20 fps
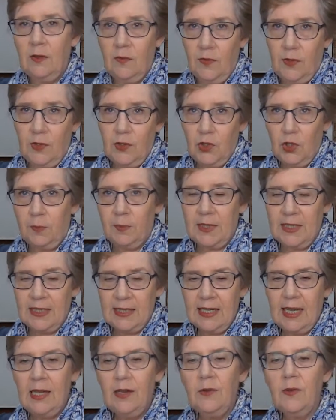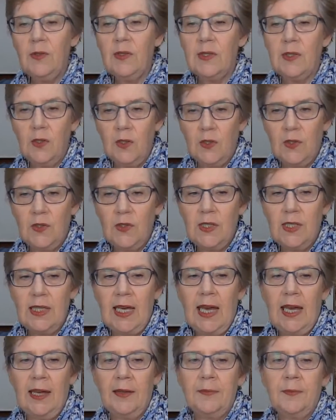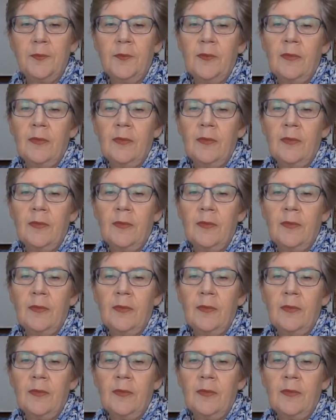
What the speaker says: If you shop for sales, you can do that.